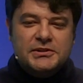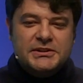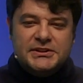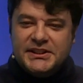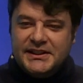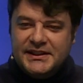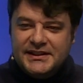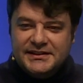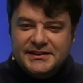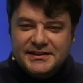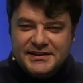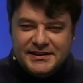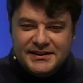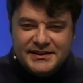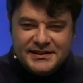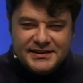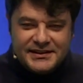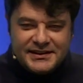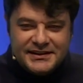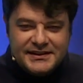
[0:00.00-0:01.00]
And as we
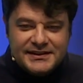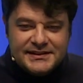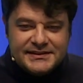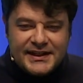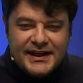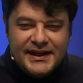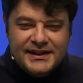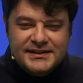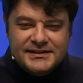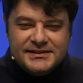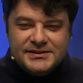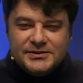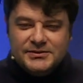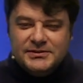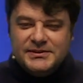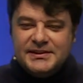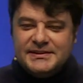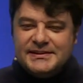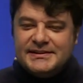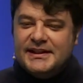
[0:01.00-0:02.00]
all know, the
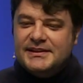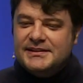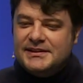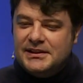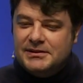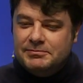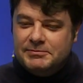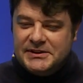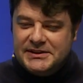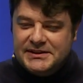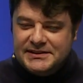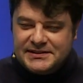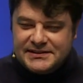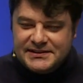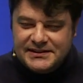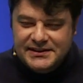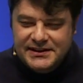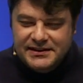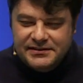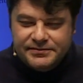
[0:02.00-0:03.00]
blockchain will
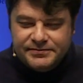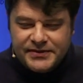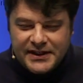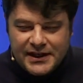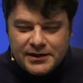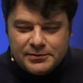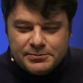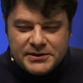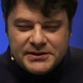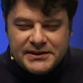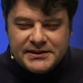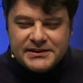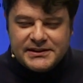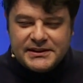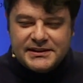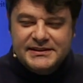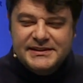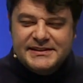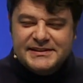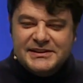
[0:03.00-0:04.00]
solve
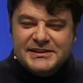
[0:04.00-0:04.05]
everything,